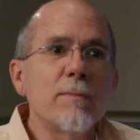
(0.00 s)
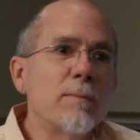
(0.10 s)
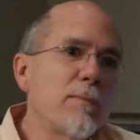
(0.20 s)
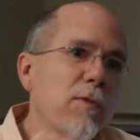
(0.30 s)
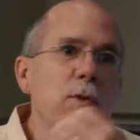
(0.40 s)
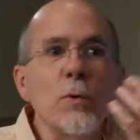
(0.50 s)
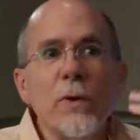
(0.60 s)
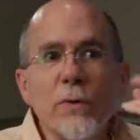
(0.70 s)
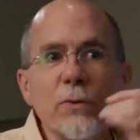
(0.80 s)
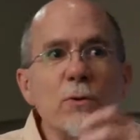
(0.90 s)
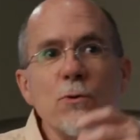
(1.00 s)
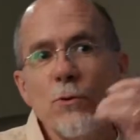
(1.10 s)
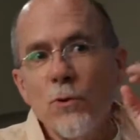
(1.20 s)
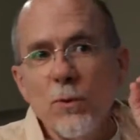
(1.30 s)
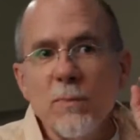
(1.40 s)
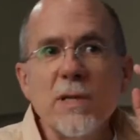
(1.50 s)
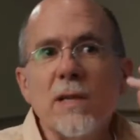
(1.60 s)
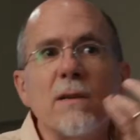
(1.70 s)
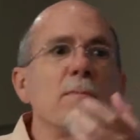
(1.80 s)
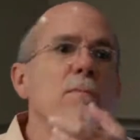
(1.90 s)
fluid through tubes
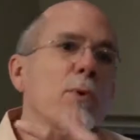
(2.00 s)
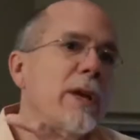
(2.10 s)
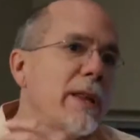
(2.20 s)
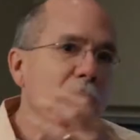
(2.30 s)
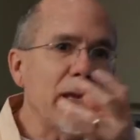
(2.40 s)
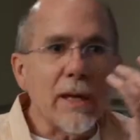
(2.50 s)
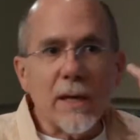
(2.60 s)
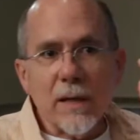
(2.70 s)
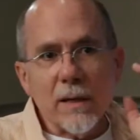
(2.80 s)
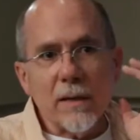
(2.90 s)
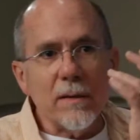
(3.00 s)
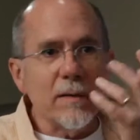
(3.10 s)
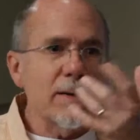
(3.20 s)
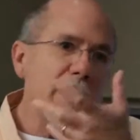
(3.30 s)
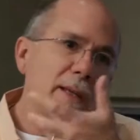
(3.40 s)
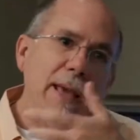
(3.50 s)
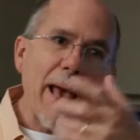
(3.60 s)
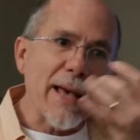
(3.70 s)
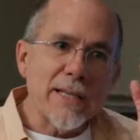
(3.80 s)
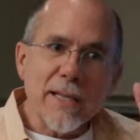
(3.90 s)
and breathing and
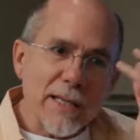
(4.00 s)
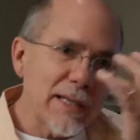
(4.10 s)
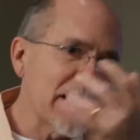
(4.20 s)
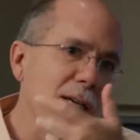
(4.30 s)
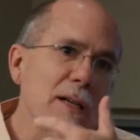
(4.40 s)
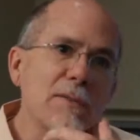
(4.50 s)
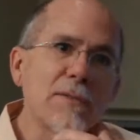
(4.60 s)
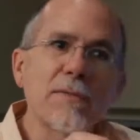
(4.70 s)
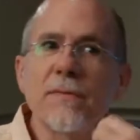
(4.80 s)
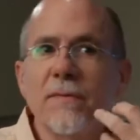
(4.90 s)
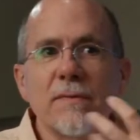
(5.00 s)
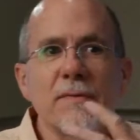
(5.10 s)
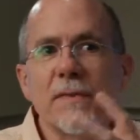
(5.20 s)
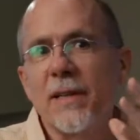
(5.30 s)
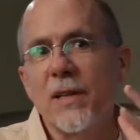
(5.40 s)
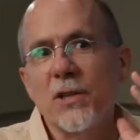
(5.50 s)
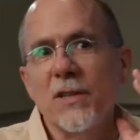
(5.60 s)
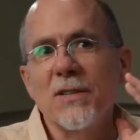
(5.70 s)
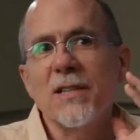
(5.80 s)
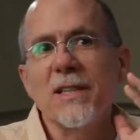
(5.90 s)
gaseous kind of
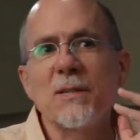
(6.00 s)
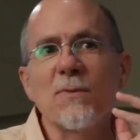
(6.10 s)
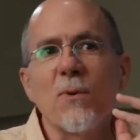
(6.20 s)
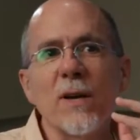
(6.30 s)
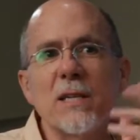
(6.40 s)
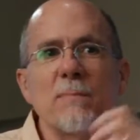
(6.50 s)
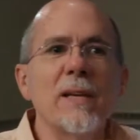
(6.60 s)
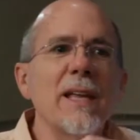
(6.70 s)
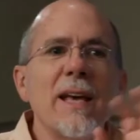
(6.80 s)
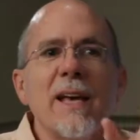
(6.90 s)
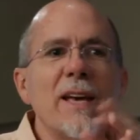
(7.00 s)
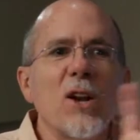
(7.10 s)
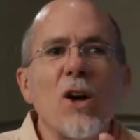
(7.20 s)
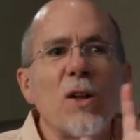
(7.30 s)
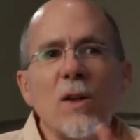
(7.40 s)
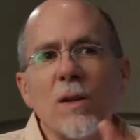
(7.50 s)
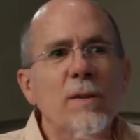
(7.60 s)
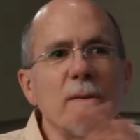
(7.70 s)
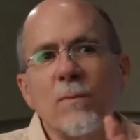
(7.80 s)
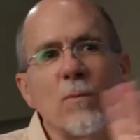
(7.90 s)
additions to his voice, but it
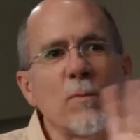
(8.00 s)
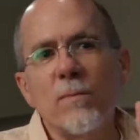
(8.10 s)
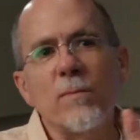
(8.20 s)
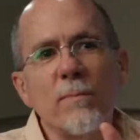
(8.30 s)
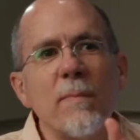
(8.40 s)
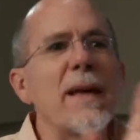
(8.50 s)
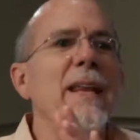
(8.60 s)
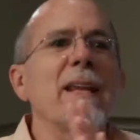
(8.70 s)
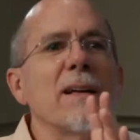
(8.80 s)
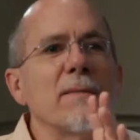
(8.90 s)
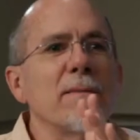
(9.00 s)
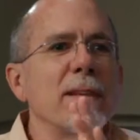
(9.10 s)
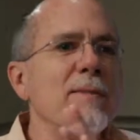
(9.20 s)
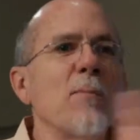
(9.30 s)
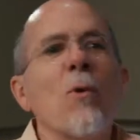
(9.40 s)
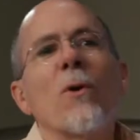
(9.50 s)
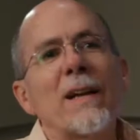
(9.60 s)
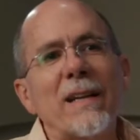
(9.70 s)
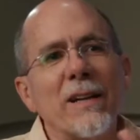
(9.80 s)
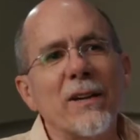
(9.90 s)
all made it even more
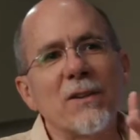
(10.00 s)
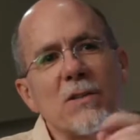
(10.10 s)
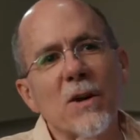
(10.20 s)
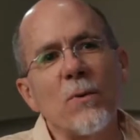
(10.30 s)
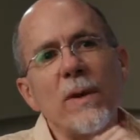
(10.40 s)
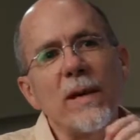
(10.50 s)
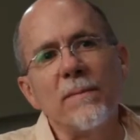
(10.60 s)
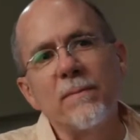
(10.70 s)
unclear. So we